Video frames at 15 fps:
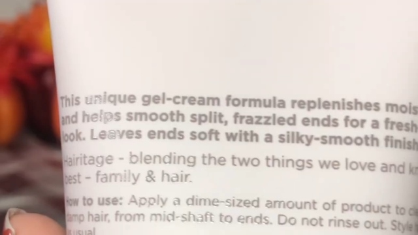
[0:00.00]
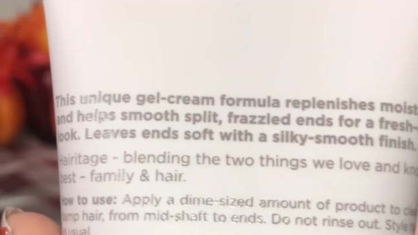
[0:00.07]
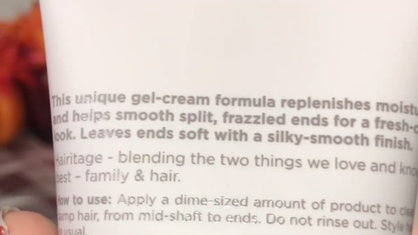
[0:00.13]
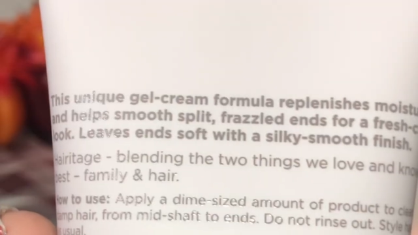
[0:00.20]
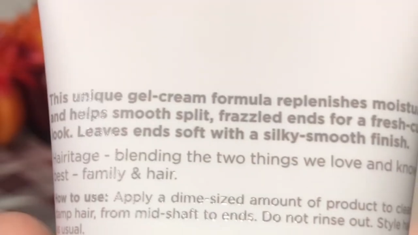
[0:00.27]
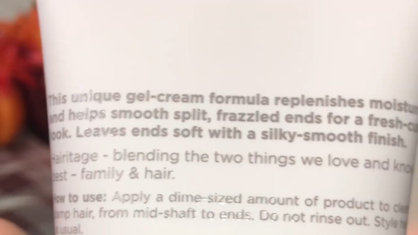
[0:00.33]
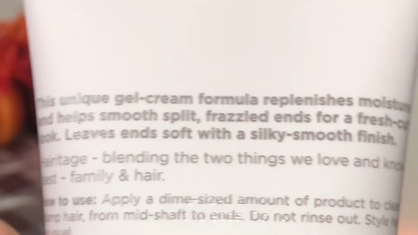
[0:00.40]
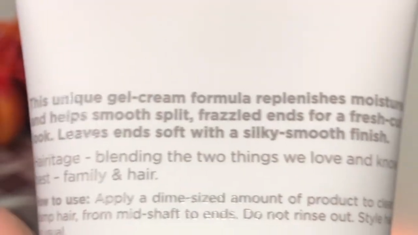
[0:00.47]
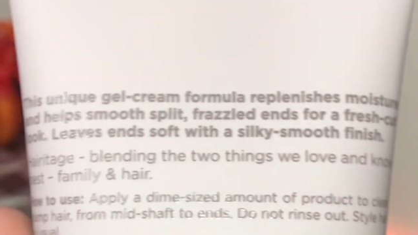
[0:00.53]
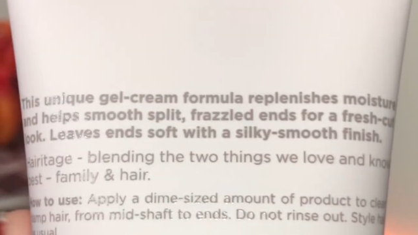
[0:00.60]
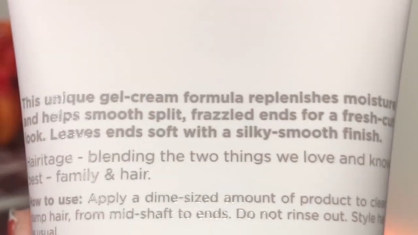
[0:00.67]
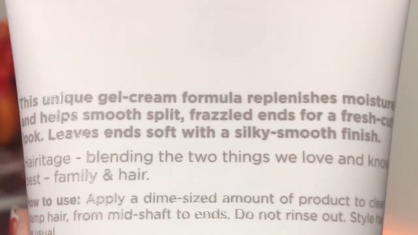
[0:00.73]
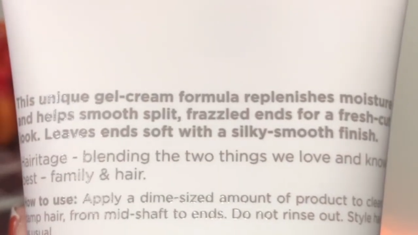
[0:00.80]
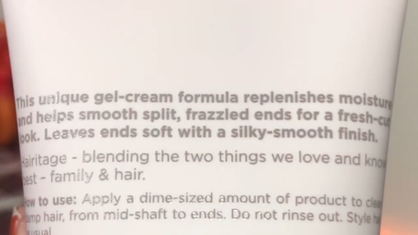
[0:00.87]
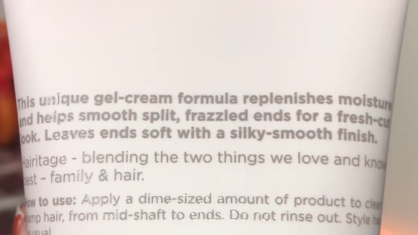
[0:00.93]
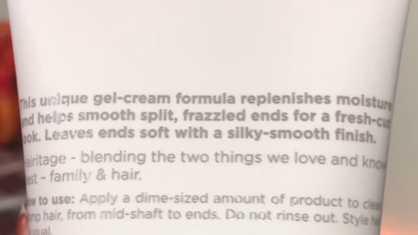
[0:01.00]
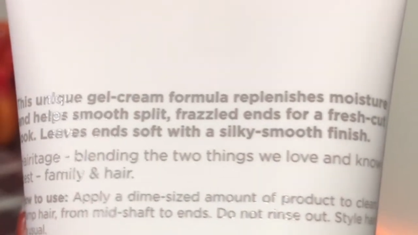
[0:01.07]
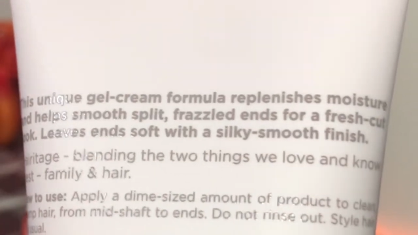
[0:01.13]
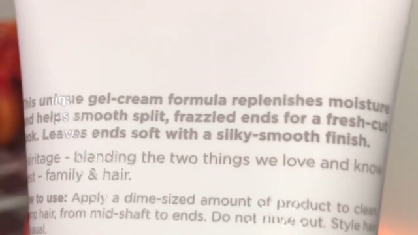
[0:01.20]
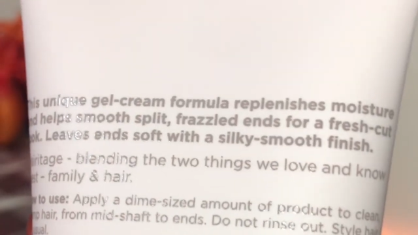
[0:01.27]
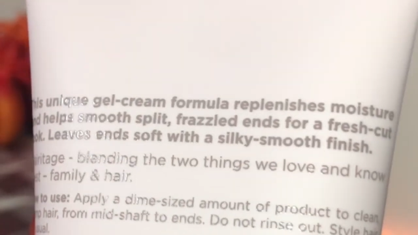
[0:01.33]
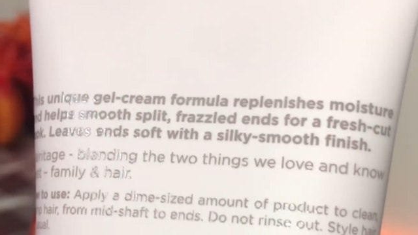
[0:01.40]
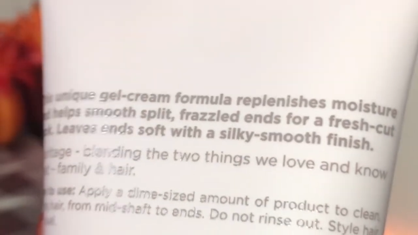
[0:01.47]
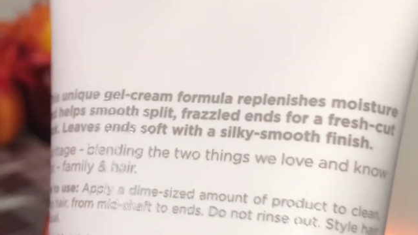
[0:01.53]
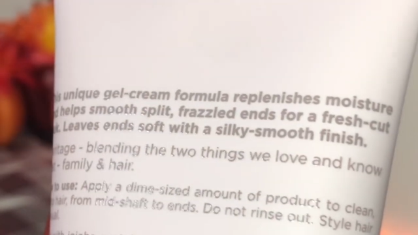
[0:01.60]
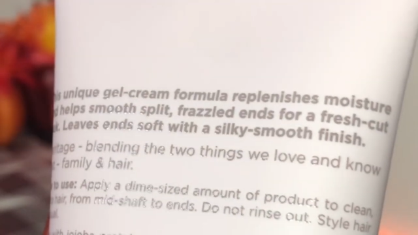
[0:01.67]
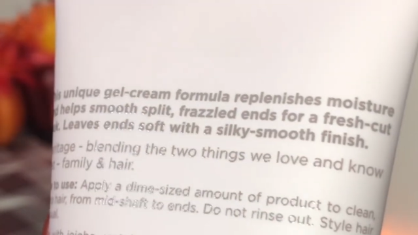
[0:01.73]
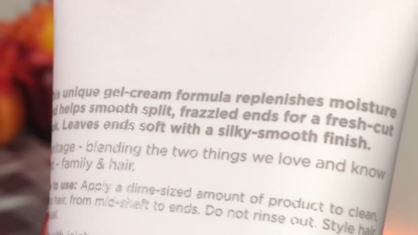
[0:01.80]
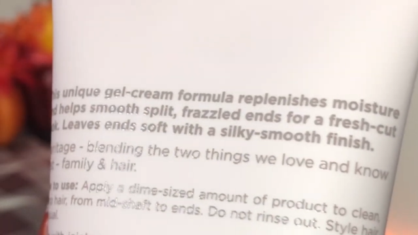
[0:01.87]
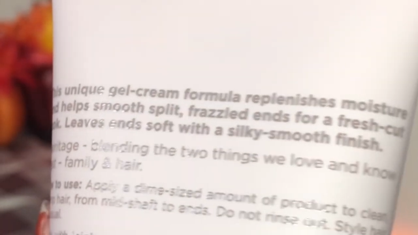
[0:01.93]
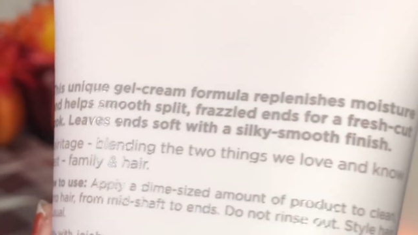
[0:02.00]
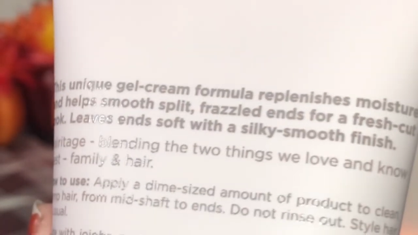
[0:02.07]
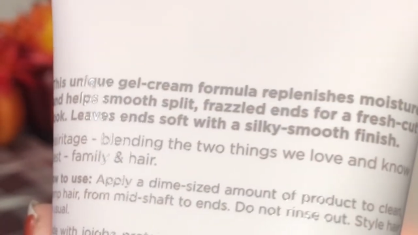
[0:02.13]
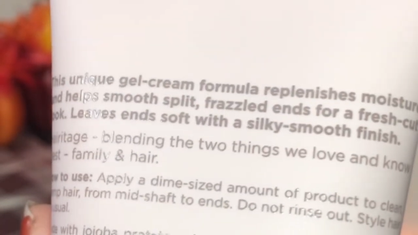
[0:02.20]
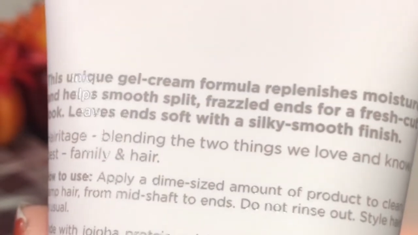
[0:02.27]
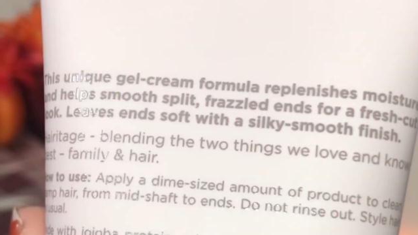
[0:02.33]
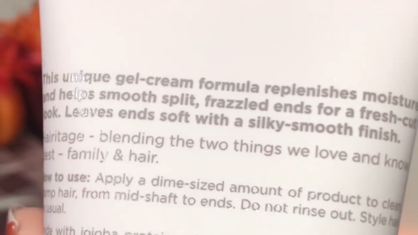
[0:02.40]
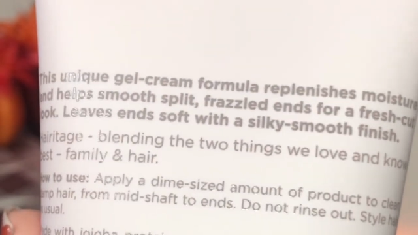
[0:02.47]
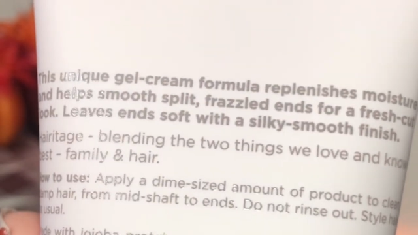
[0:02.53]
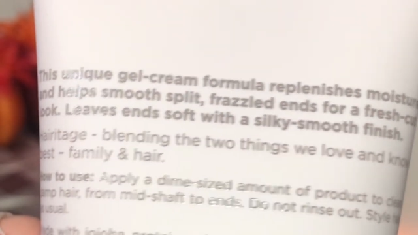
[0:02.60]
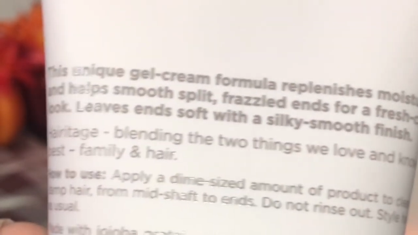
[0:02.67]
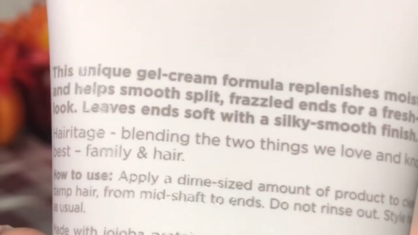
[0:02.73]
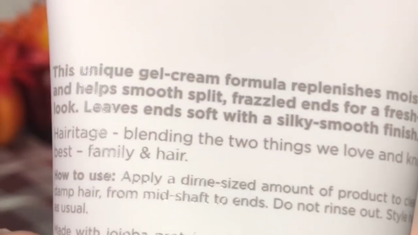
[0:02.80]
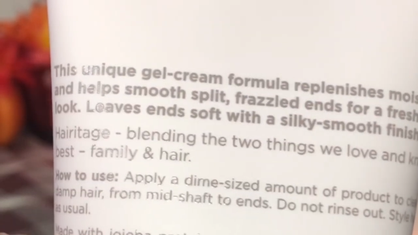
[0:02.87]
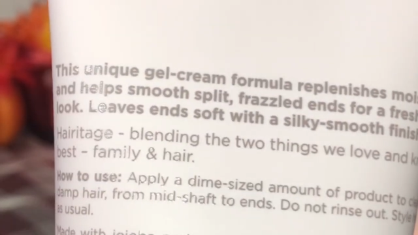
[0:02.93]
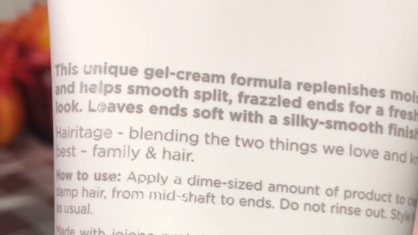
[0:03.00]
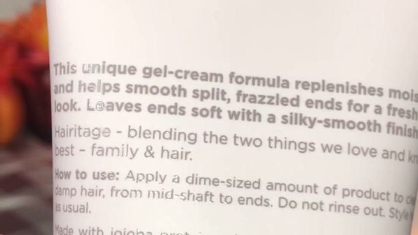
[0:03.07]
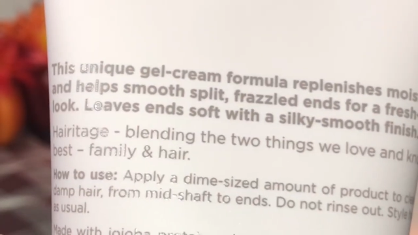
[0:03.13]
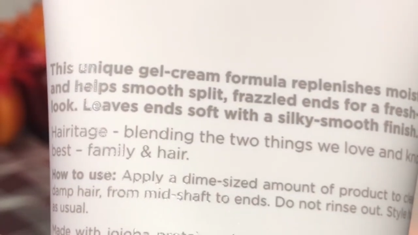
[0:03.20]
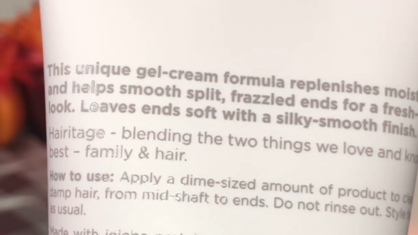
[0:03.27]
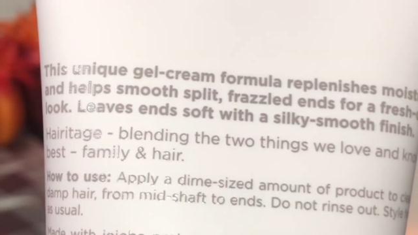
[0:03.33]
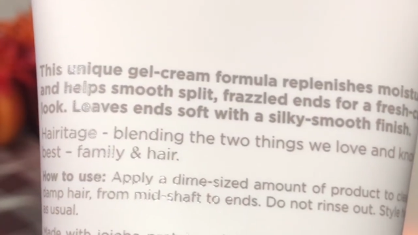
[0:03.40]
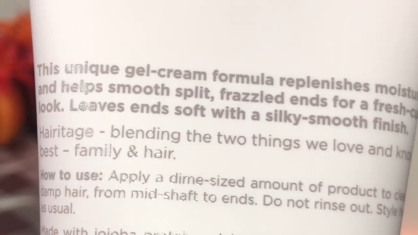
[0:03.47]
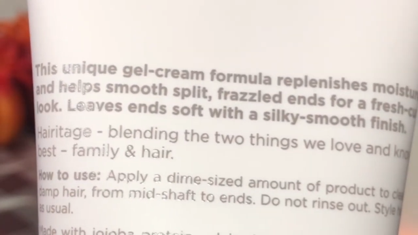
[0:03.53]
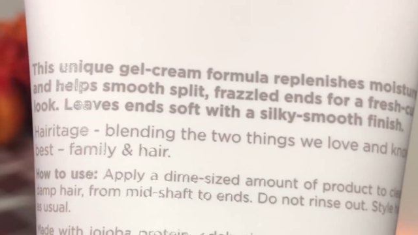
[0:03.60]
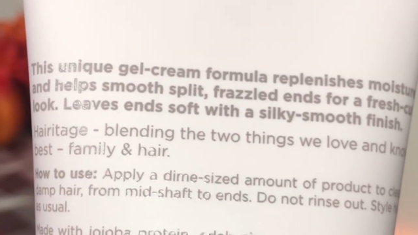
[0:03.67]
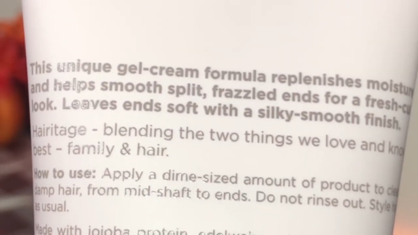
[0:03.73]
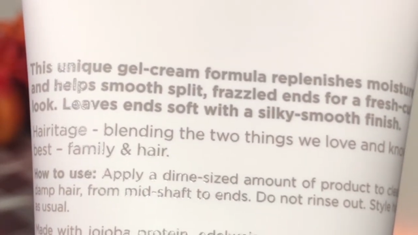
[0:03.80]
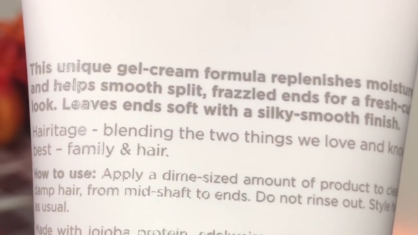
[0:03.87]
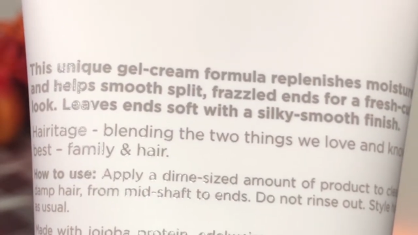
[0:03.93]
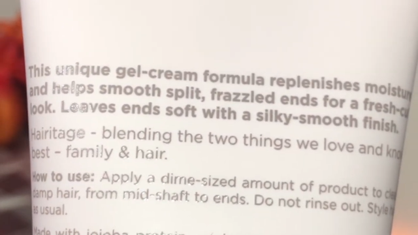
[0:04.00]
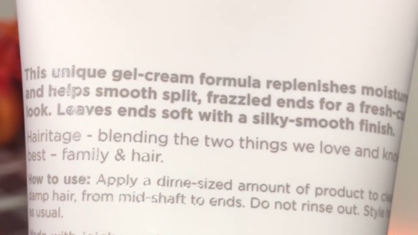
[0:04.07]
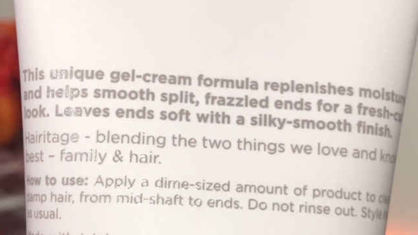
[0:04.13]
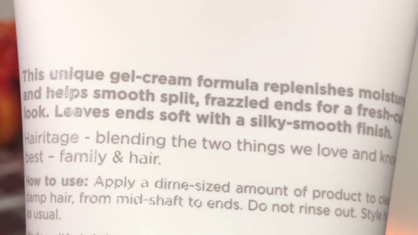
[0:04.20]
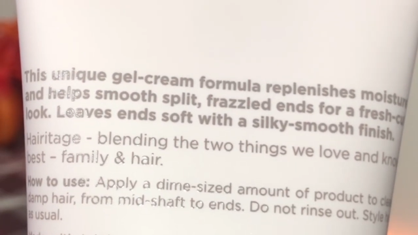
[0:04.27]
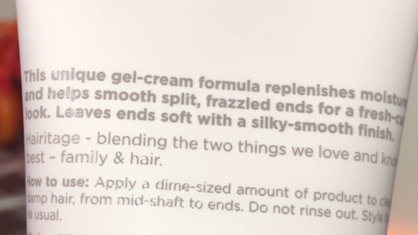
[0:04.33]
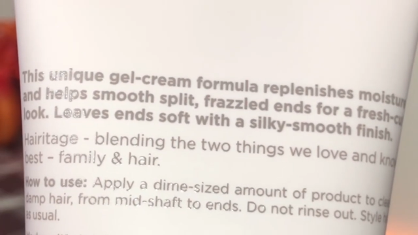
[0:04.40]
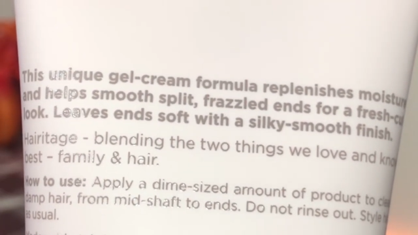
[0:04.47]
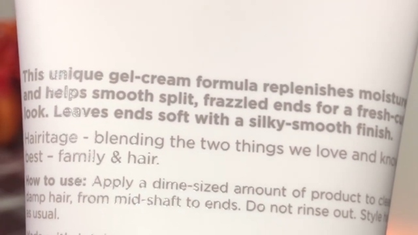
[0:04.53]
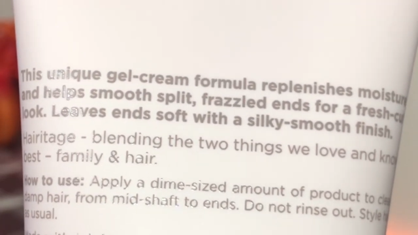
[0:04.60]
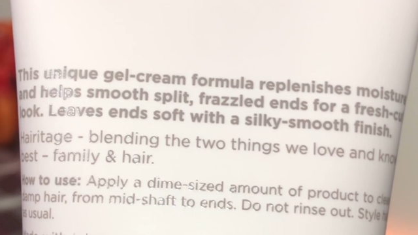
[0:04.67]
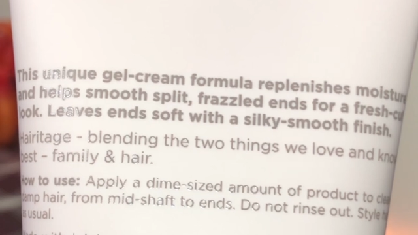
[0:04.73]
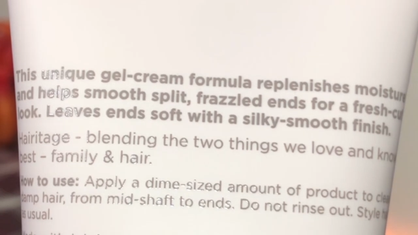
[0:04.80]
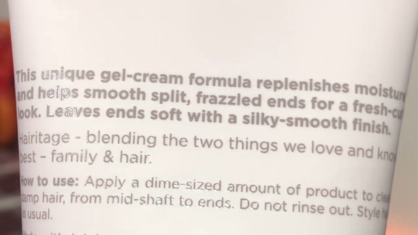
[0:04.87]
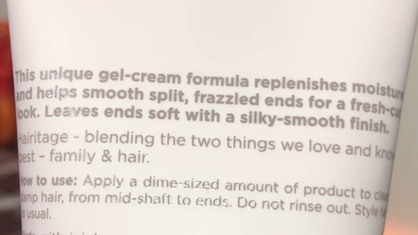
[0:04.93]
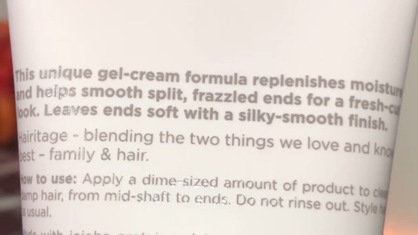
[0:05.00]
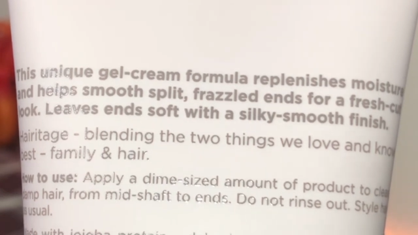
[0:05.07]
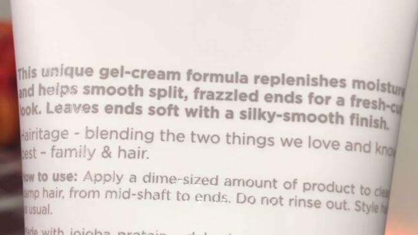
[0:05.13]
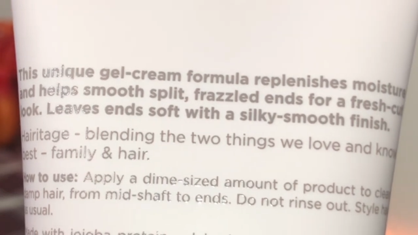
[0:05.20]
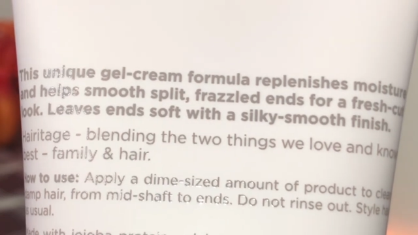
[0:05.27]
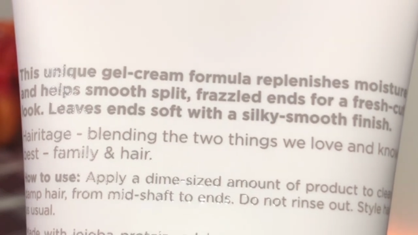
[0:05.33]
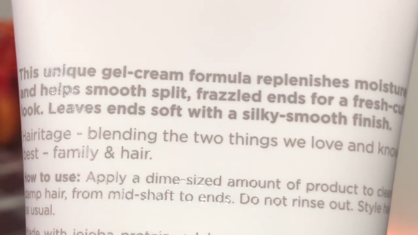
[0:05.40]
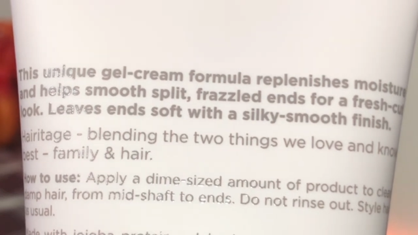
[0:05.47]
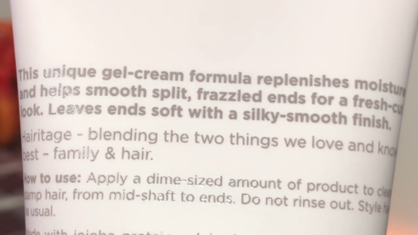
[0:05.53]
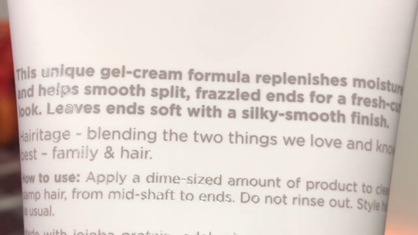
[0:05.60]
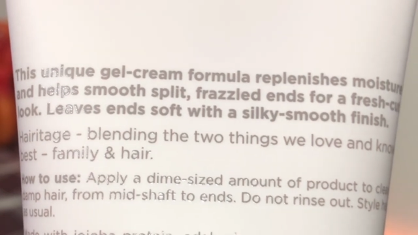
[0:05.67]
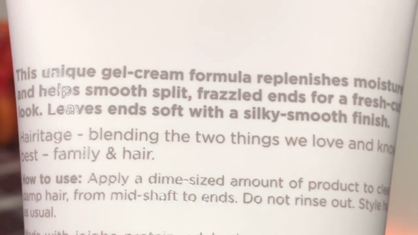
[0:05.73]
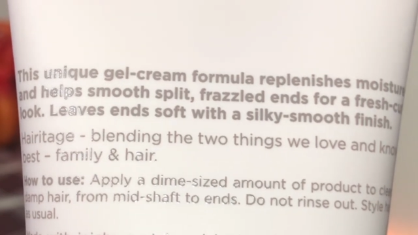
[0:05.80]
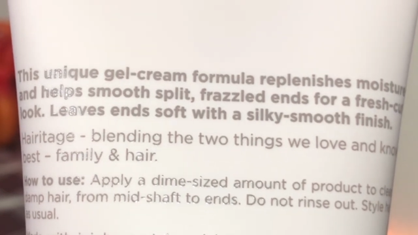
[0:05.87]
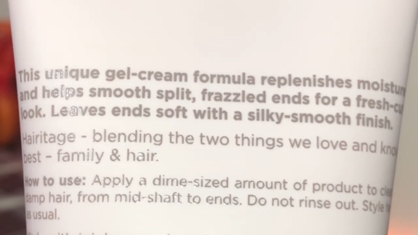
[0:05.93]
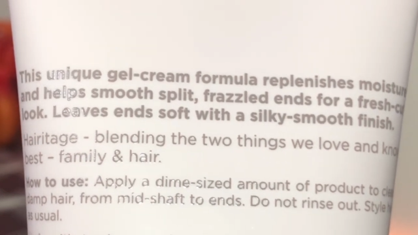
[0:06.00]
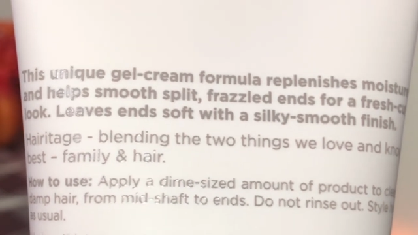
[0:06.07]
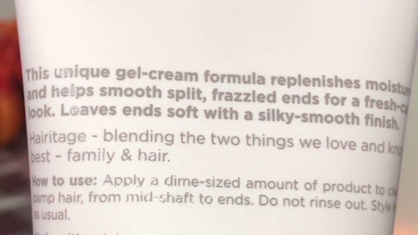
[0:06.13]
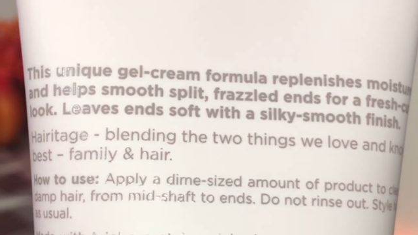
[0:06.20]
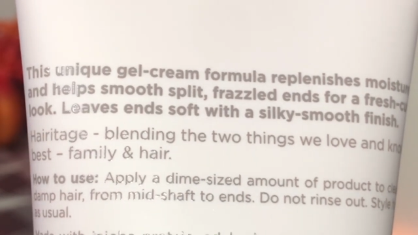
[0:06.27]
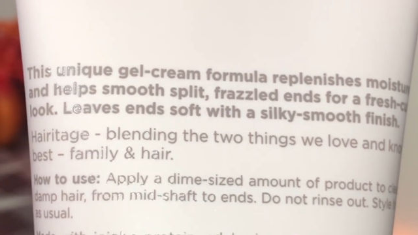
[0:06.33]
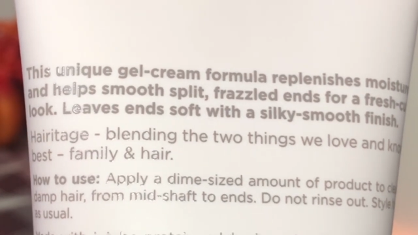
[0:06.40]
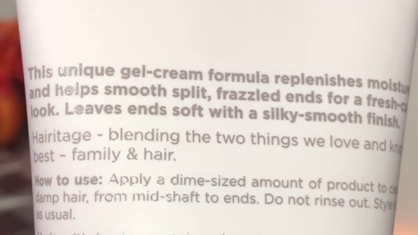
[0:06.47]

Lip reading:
Nobody's mouth can be seen.